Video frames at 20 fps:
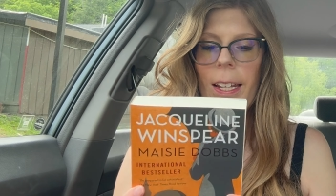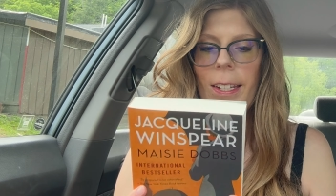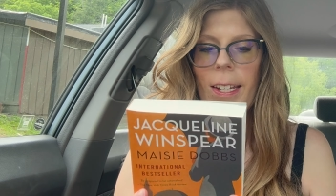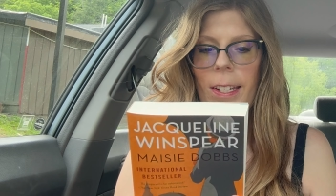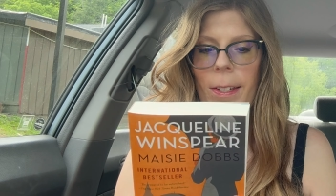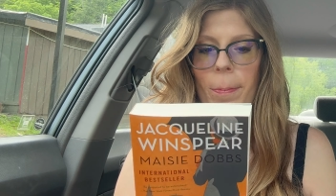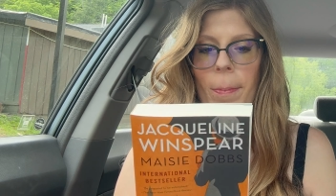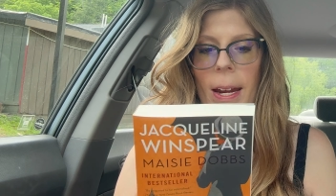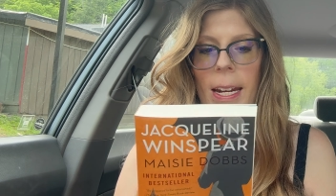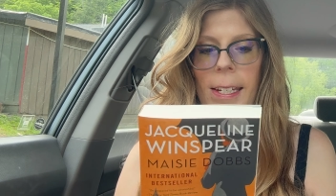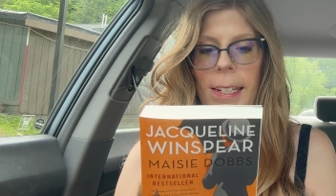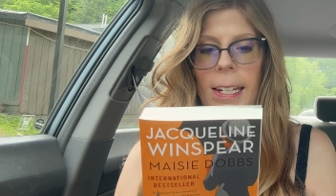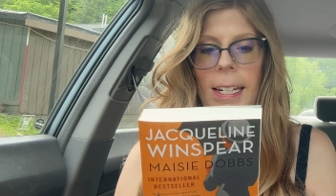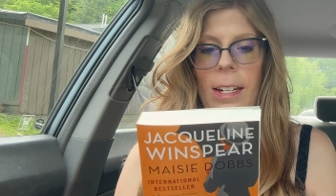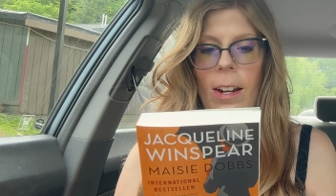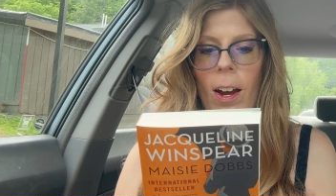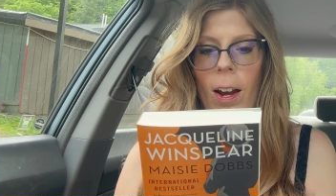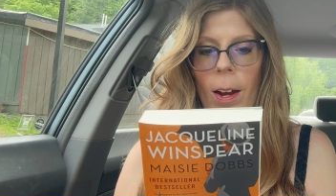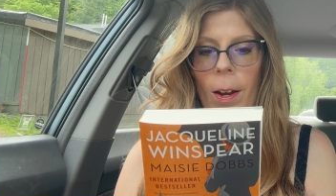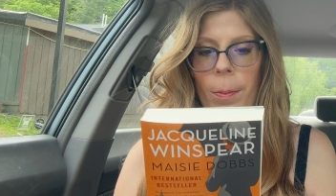says Macy
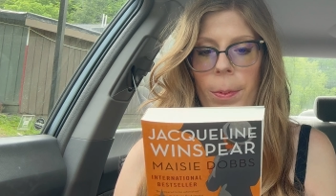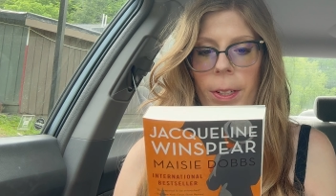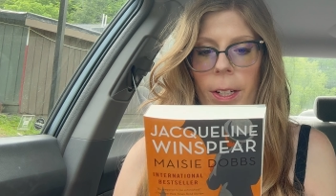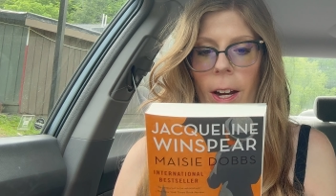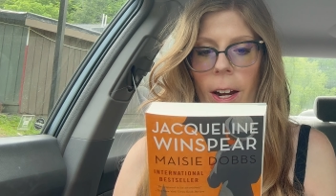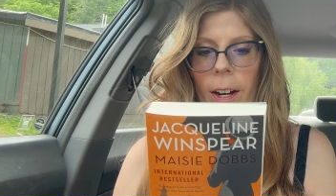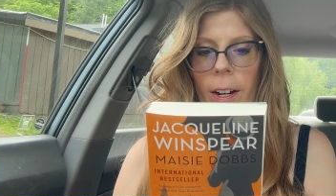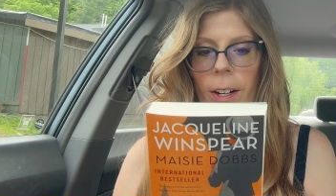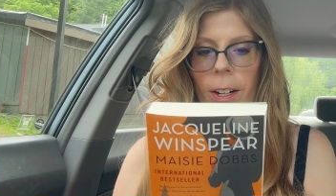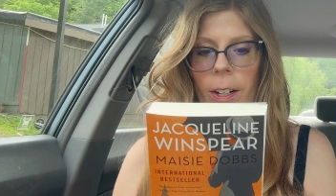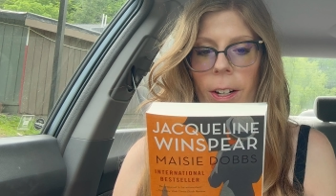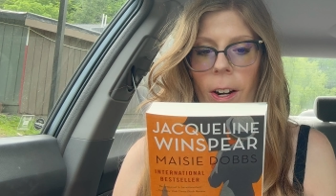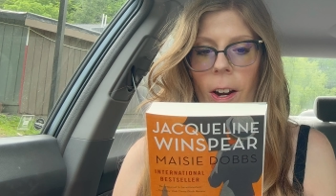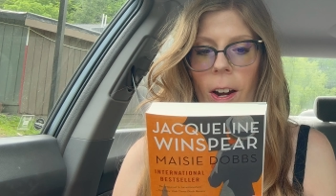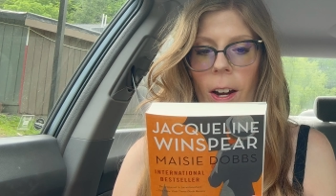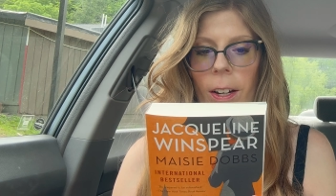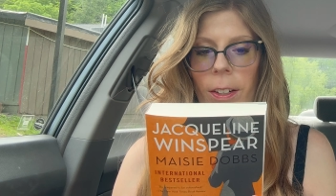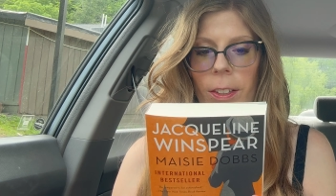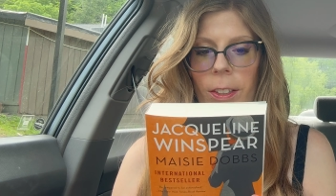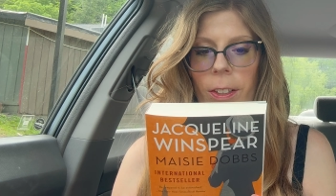Dobbs got her
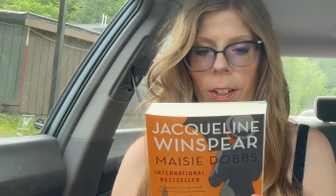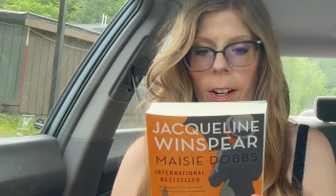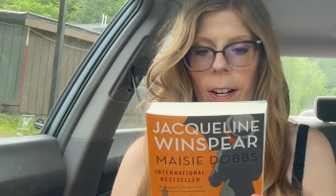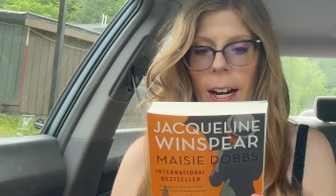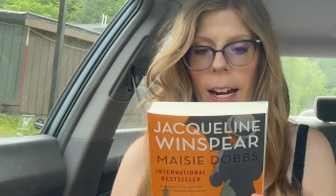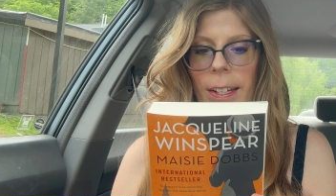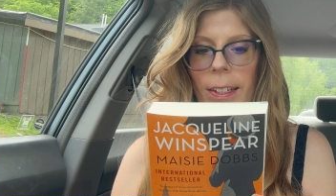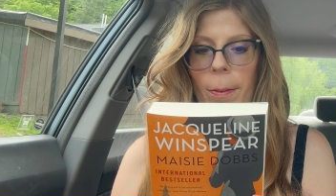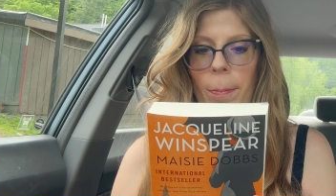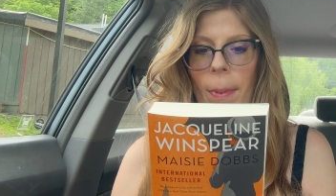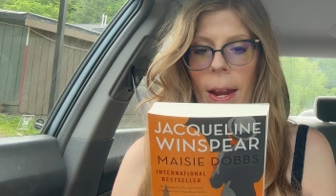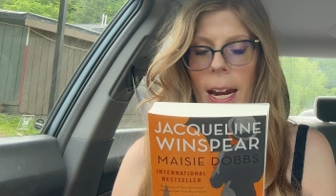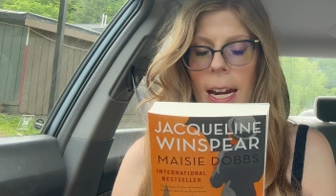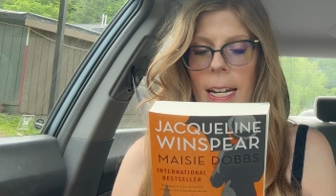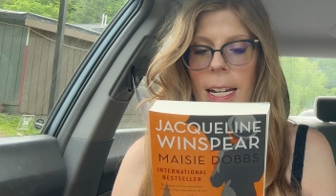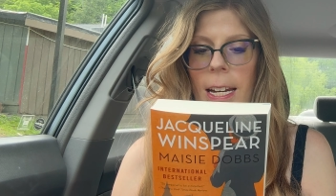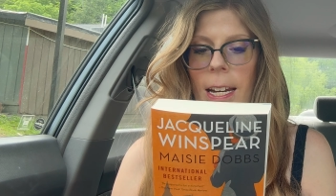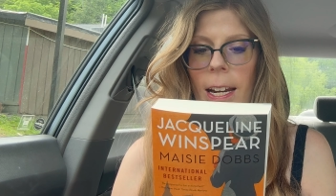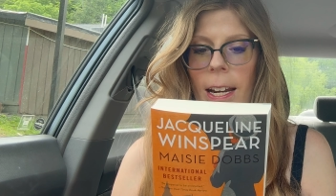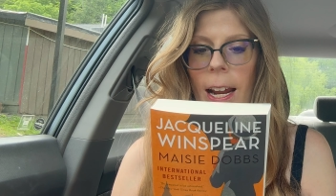start as a
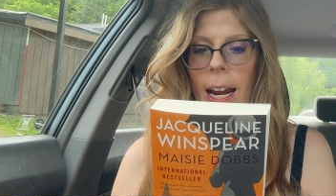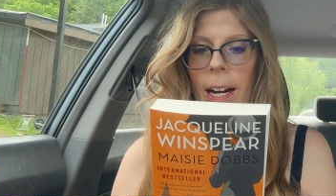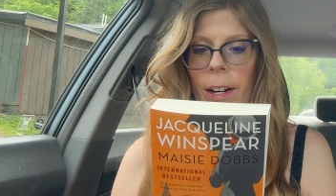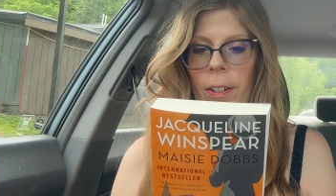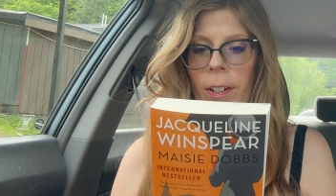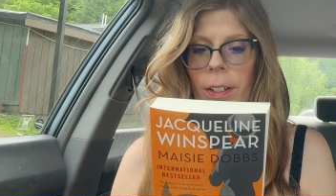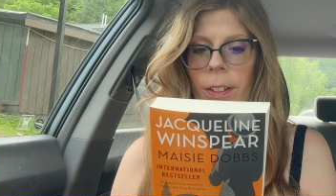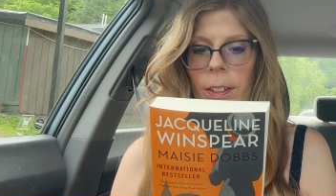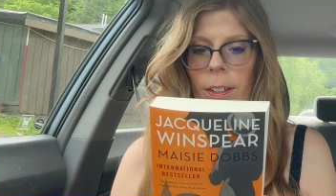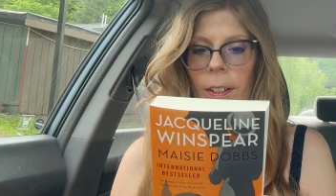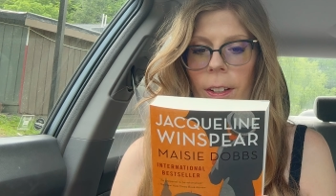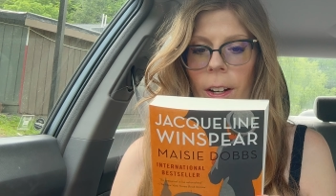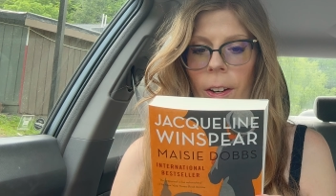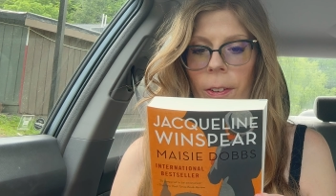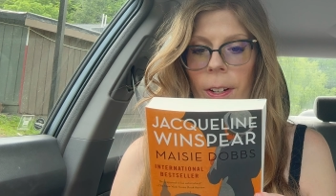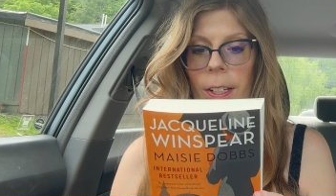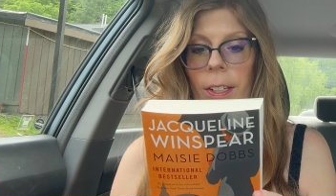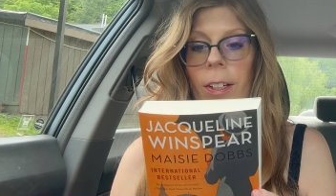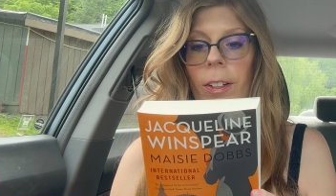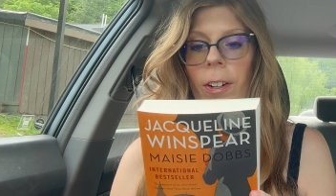maid in an
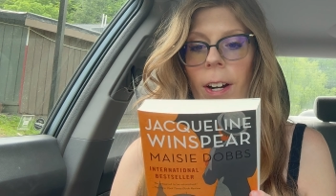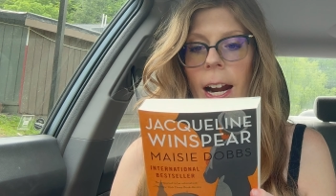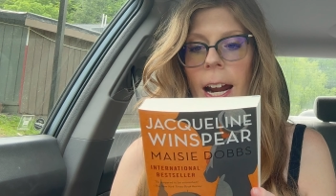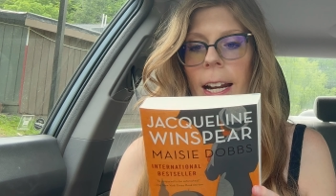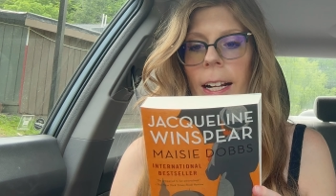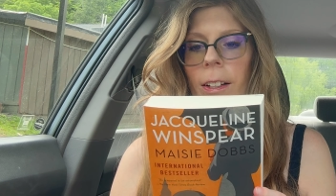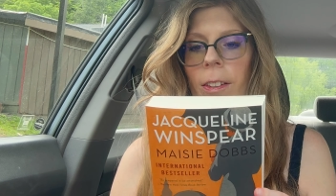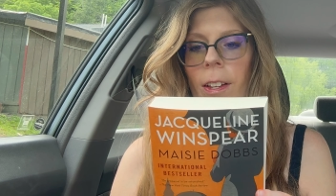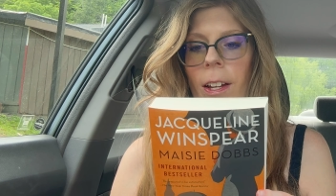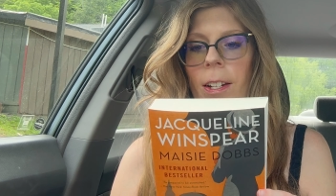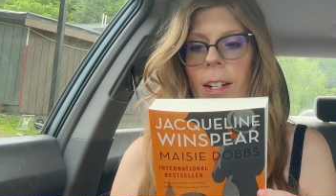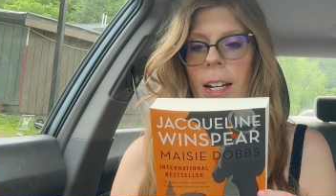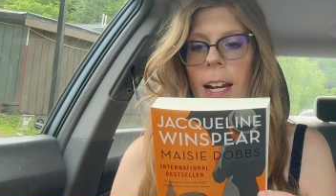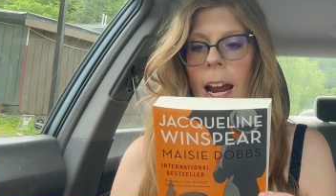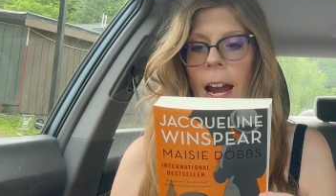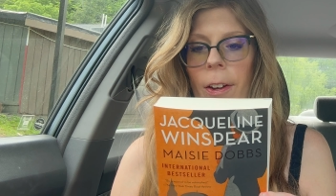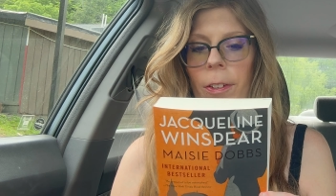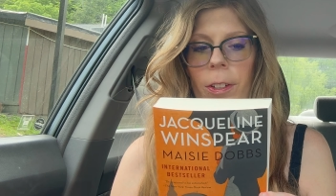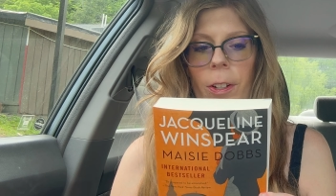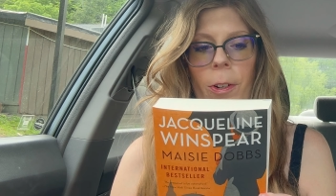aristocratic London
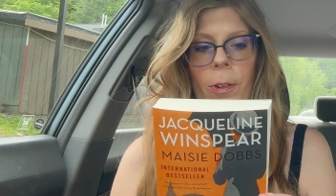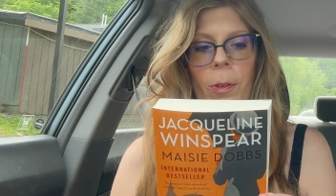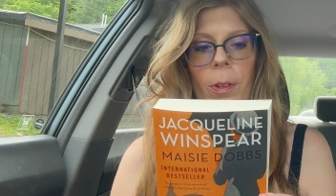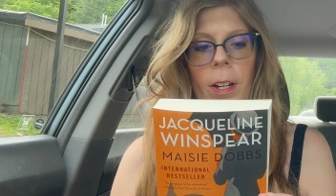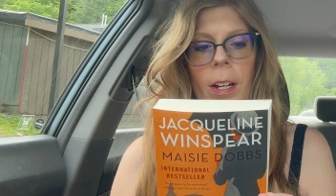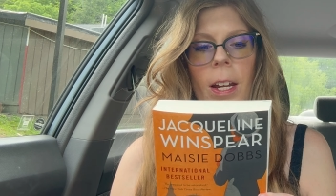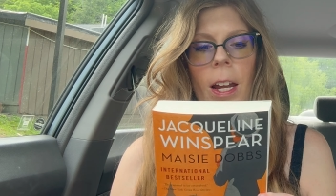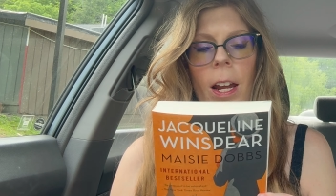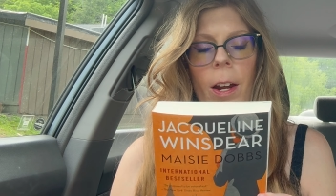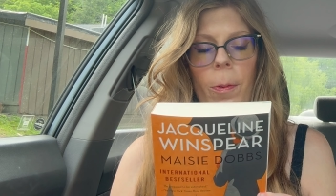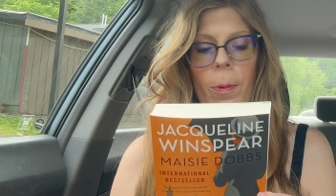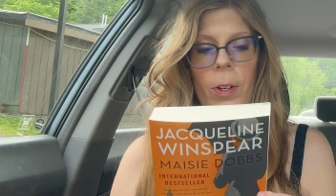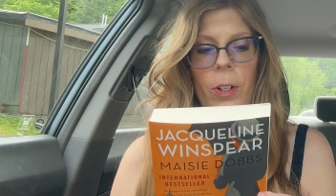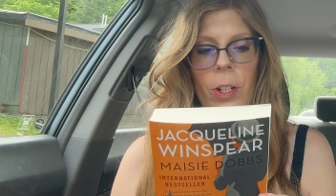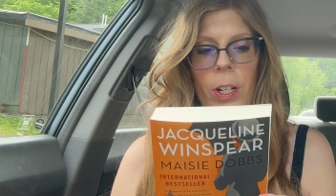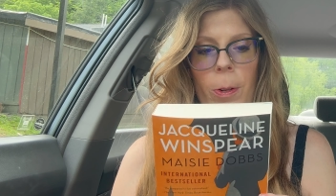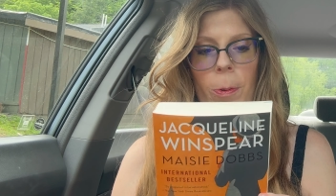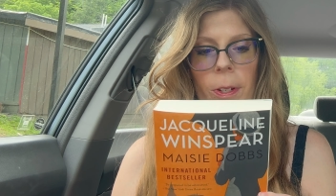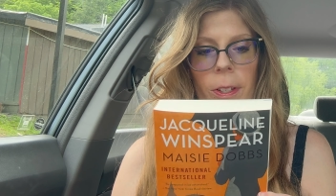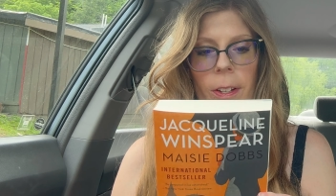household when
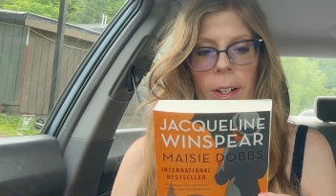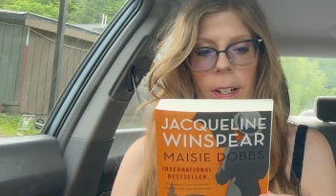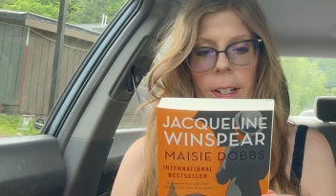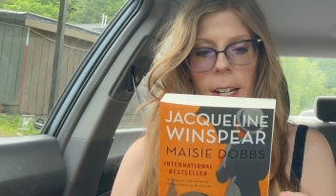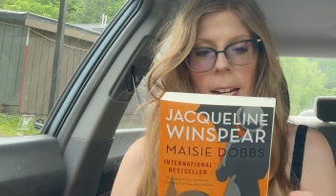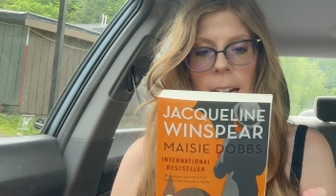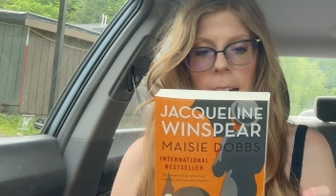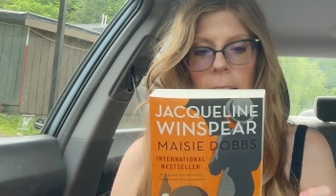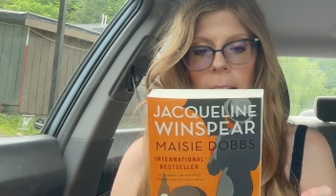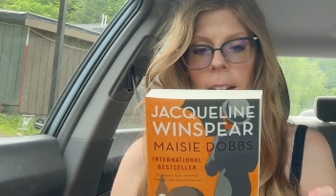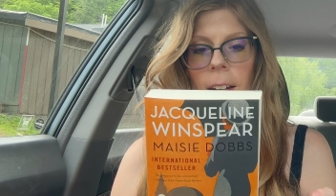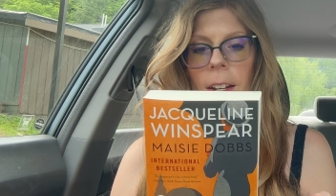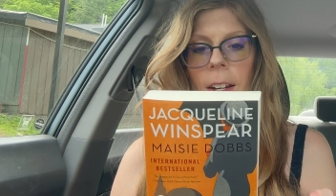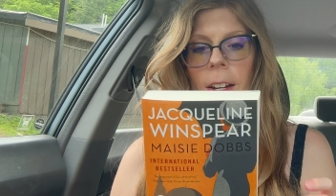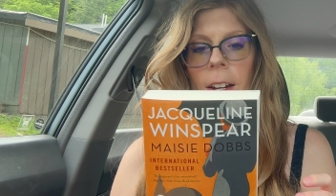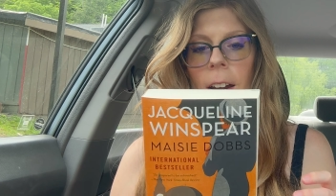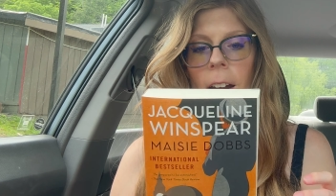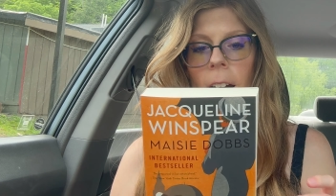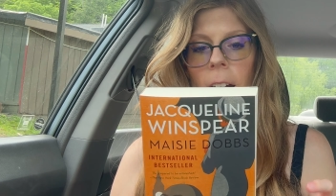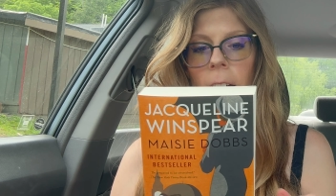she was
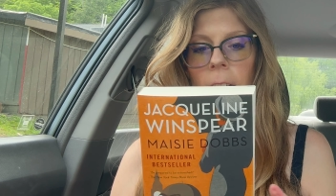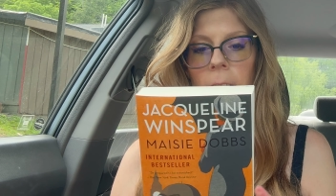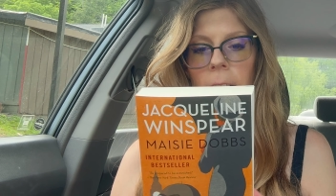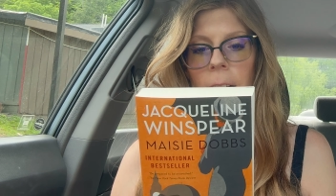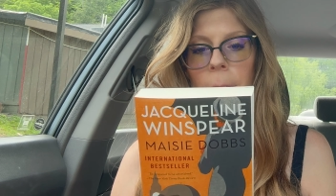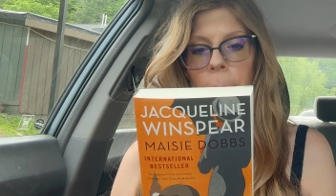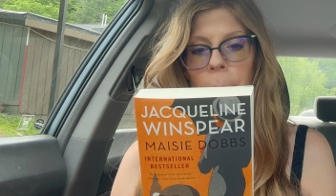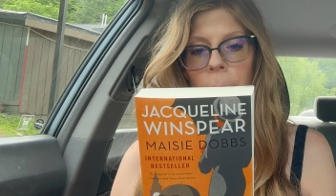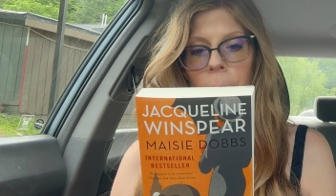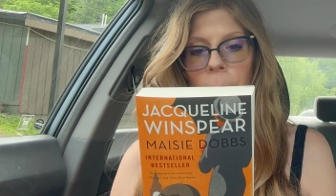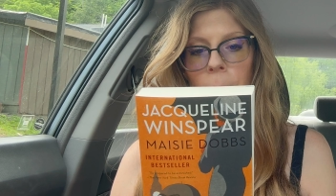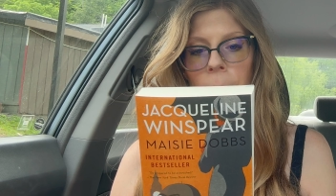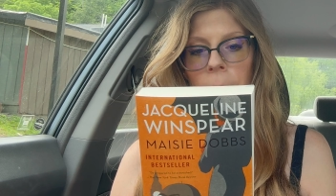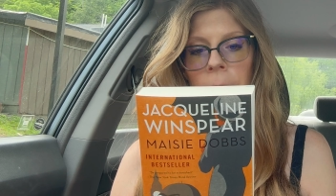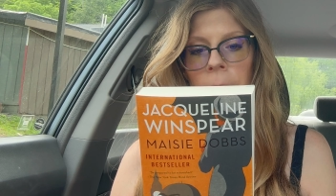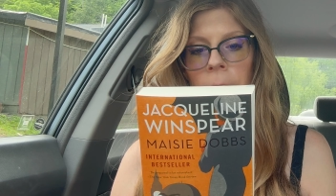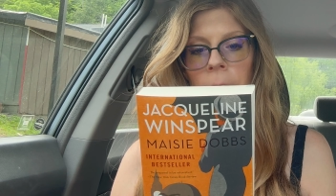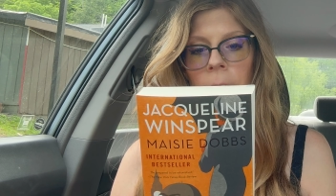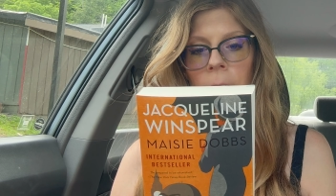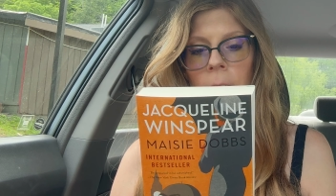13. Her
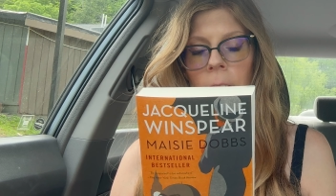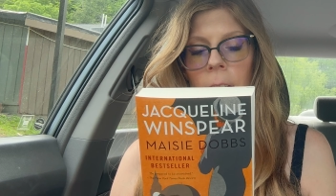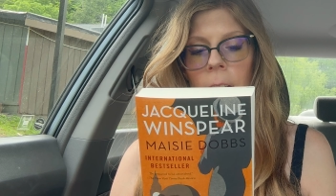employer,